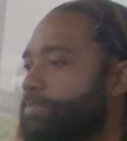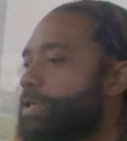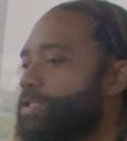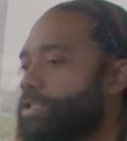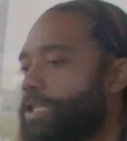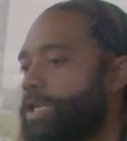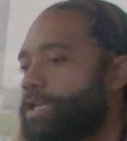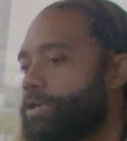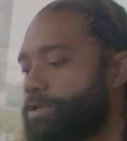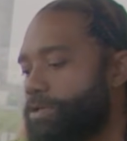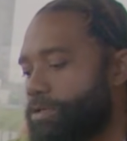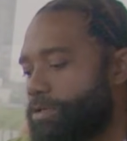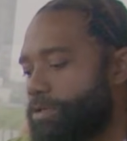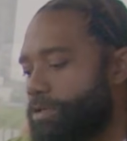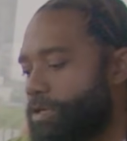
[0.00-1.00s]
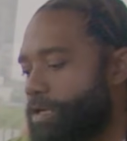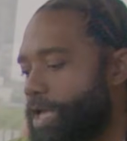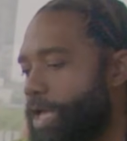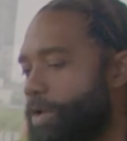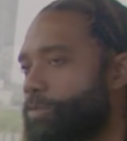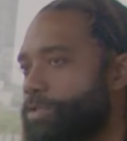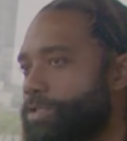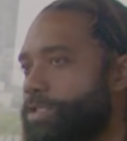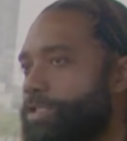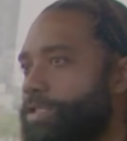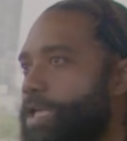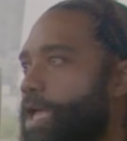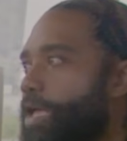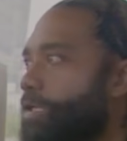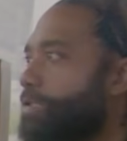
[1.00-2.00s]
months later, I was
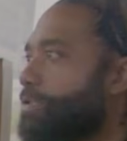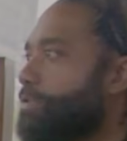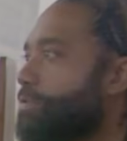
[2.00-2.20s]
in Ghana.